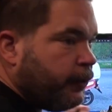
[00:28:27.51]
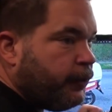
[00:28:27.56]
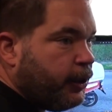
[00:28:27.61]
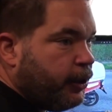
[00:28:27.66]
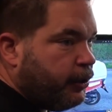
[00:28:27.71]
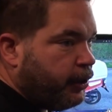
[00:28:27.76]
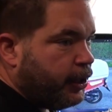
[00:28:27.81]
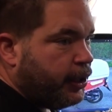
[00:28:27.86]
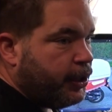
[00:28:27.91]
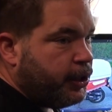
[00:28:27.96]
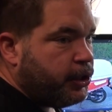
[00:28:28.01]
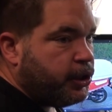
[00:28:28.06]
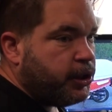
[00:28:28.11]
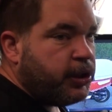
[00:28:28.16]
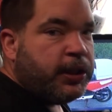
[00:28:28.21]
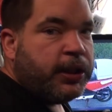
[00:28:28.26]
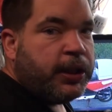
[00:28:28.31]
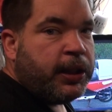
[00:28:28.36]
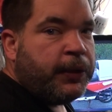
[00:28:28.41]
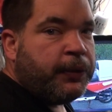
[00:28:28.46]
a
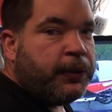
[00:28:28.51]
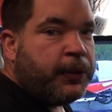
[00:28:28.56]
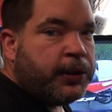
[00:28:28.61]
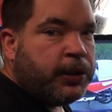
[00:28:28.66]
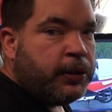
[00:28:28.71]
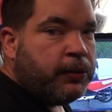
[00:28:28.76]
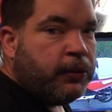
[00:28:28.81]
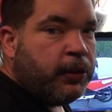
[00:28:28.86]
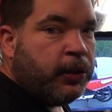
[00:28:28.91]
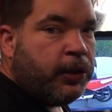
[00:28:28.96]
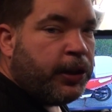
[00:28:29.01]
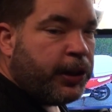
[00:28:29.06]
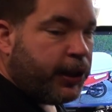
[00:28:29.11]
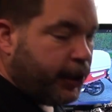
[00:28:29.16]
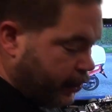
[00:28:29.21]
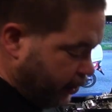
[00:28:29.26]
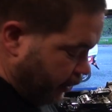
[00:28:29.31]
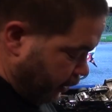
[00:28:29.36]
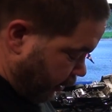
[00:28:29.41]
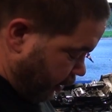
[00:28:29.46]
variation if I don't
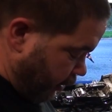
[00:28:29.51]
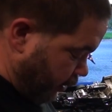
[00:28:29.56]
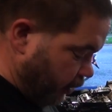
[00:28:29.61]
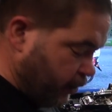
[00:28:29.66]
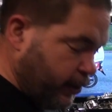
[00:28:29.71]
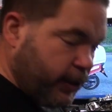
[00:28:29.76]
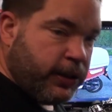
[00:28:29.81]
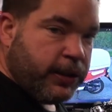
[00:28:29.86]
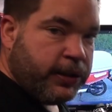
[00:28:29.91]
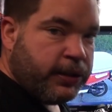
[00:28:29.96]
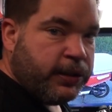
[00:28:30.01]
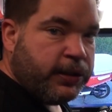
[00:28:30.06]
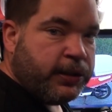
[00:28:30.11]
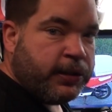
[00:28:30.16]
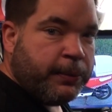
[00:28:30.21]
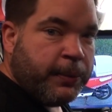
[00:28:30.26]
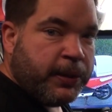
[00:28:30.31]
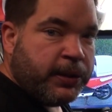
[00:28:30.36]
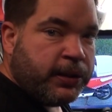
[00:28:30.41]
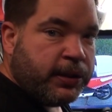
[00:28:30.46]
like that colour, unless
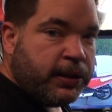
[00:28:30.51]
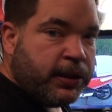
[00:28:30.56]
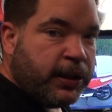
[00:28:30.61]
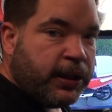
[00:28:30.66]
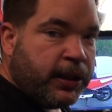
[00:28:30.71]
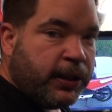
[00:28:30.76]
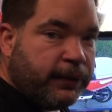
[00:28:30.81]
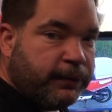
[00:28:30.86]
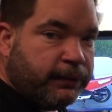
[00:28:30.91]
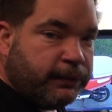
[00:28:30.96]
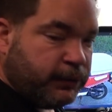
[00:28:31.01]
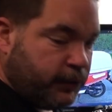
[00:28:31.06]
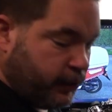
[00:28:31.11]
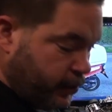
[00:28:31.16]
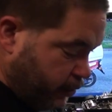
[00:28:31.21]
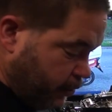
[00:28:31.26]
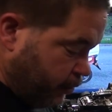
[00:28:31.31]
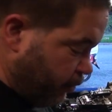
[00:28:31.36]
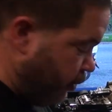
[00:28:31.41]
it's a Mustang. That's